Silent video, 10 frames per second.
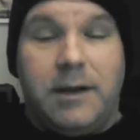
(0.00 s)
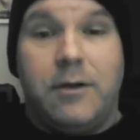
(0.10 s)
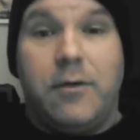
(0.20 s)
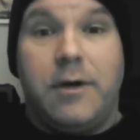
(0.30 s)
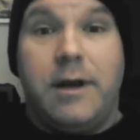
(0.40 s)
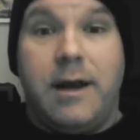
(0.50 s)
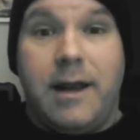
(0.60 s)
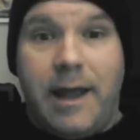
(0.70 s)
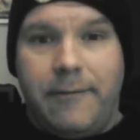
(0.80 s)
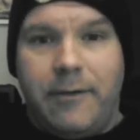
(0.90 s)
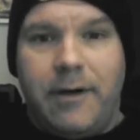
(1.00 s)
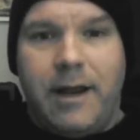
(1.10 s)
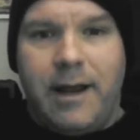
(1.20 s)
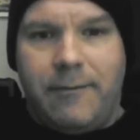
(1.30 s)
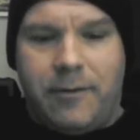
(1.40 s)
you are never
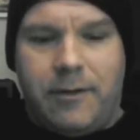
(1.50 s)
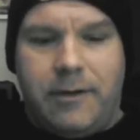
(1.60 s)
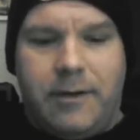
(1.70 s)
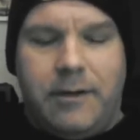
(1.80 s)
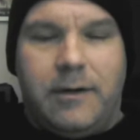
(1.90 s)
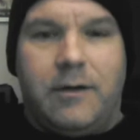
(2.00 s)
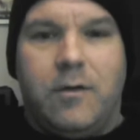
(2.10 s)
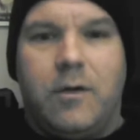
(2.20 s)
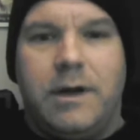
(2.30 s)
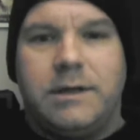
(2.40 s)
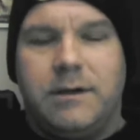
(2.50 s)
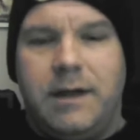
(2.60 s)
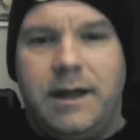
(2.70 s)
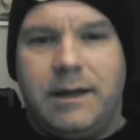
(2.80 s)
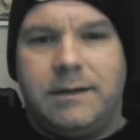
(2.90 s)
ever going to
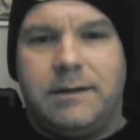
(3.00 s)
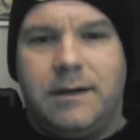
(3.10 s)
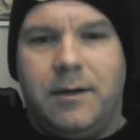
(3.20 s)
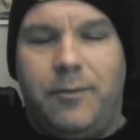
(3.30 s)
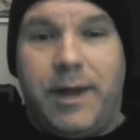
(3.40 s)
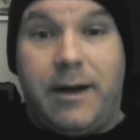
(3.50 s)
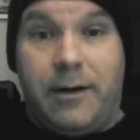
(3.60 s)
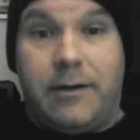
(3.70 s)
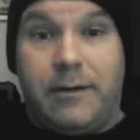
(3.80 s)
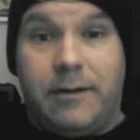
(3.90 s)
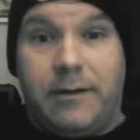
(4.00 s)
hit uh, better